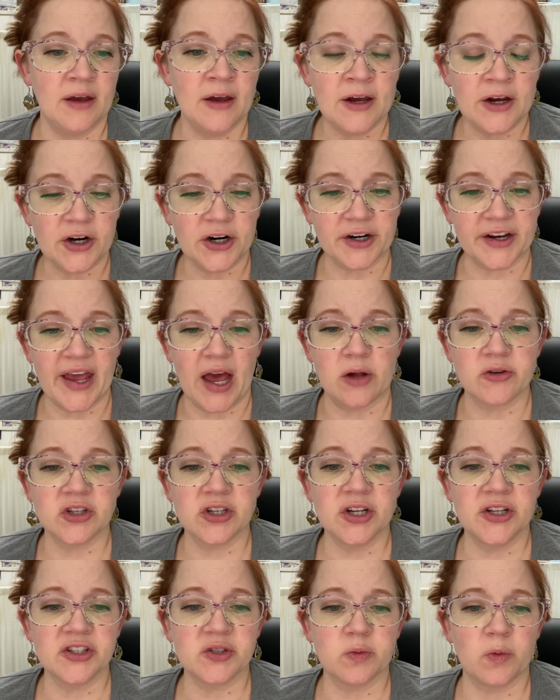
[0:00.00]
Her
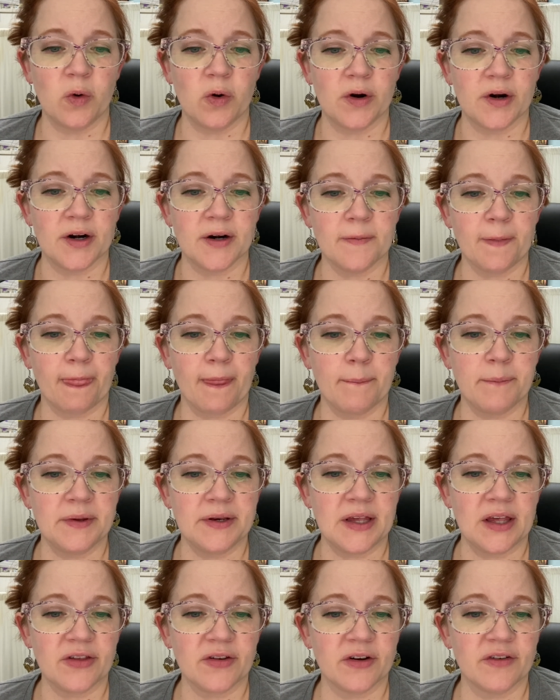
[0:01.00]
countenance wore,
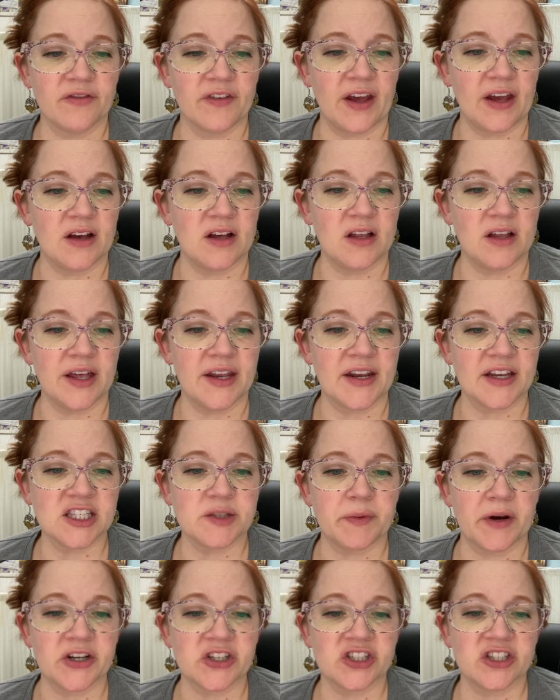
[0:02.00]
beneath her veil, an
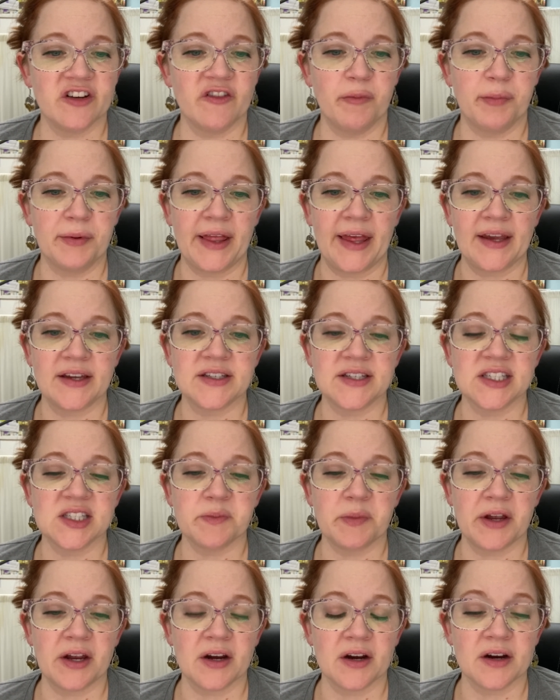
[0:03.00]
expression of blank
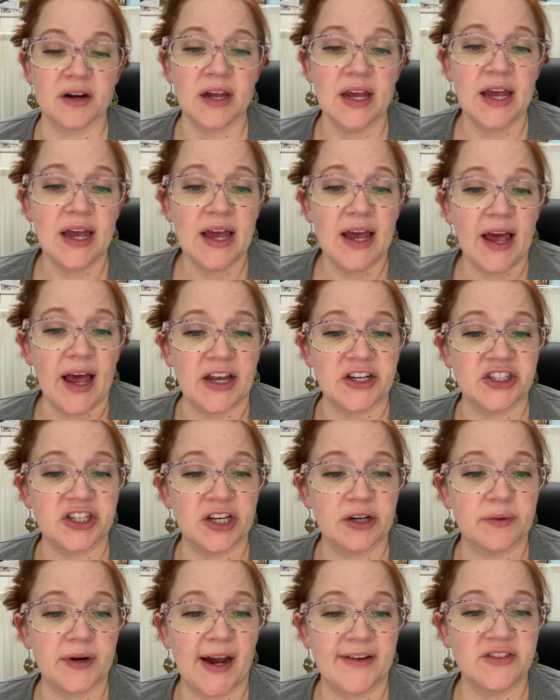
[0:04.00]
despair, as
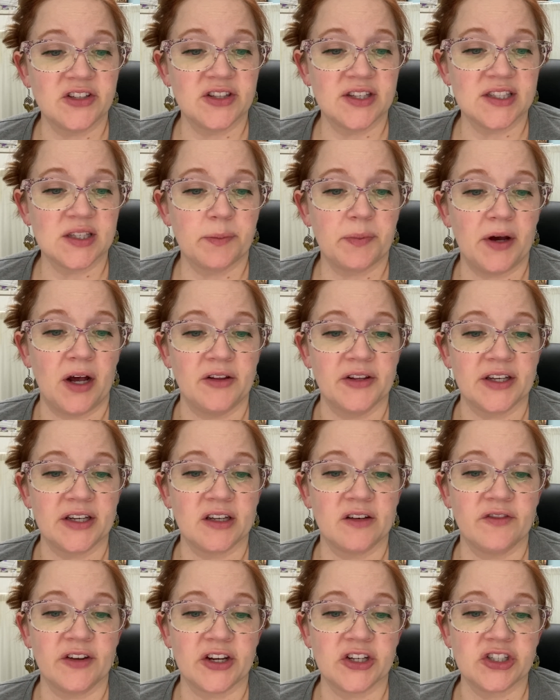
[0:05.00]
she arrived at this appalling
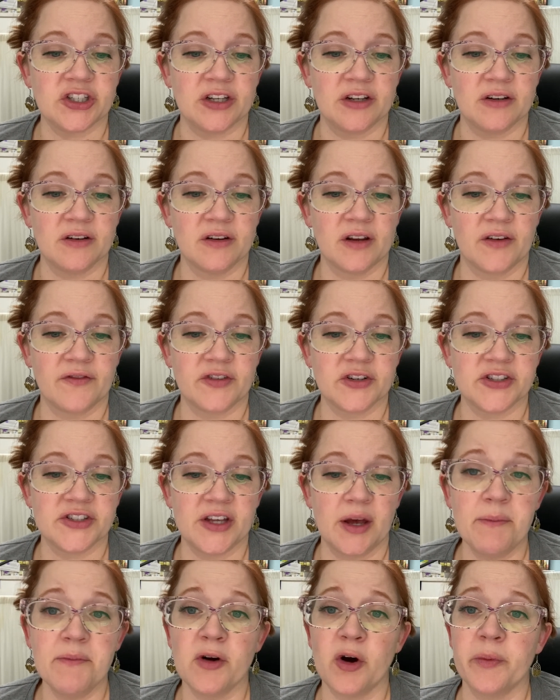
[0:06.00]
conviction, and for
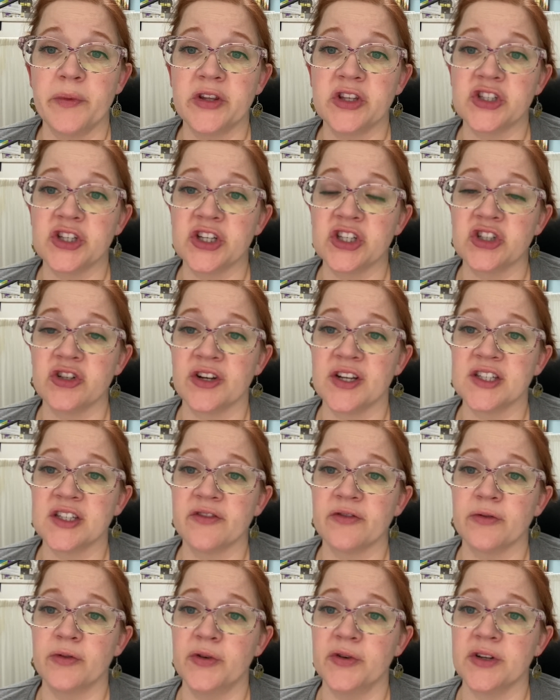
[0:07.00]
some moments she stood as
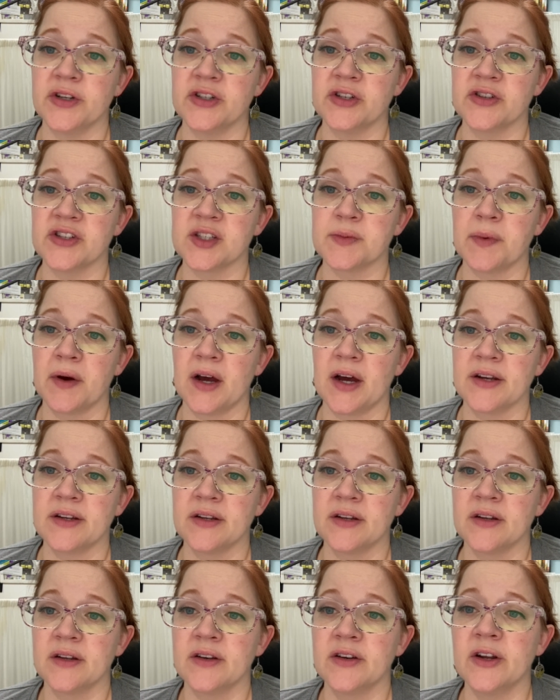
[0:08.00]
if rooted to the spot.
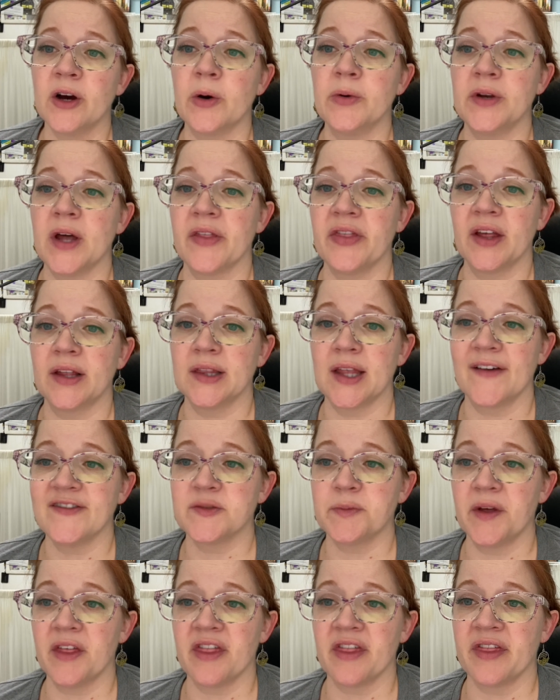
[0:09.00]
No, nothing
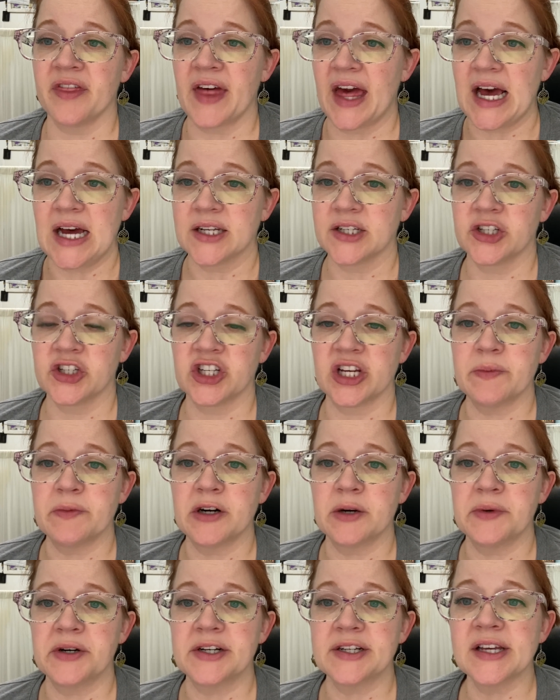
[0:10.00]
left but that, she
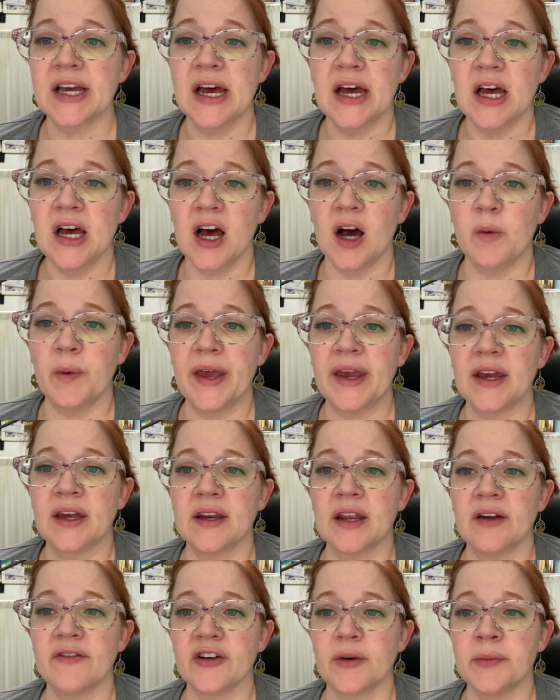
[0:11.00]
murmured,
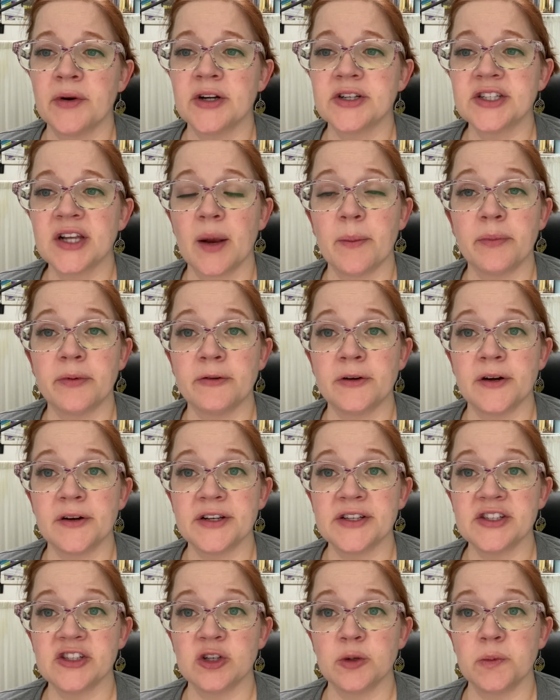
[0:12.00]
awakening from her
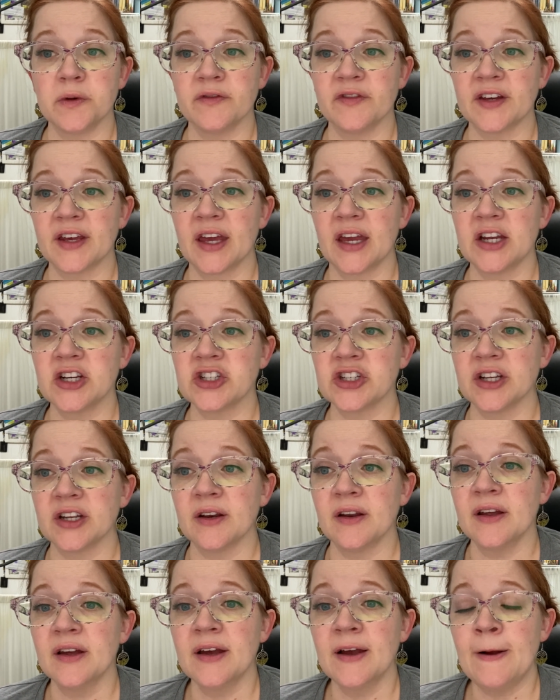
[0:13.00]
temporary
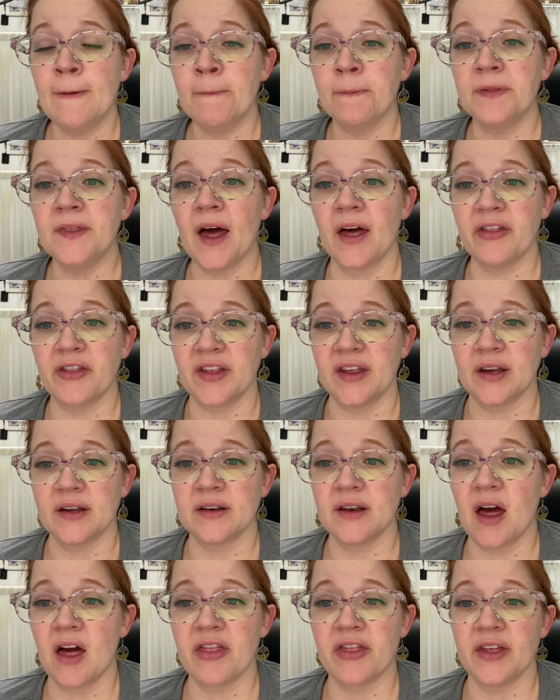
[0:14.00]
stupefaction.
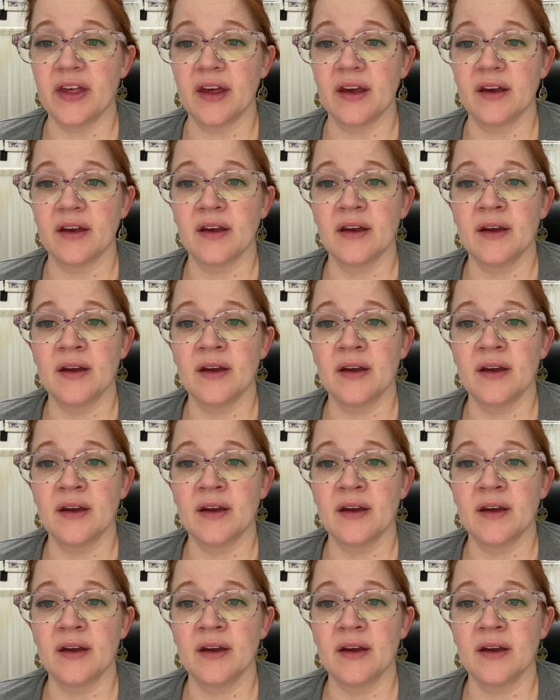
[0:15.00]
Nothing, nothing.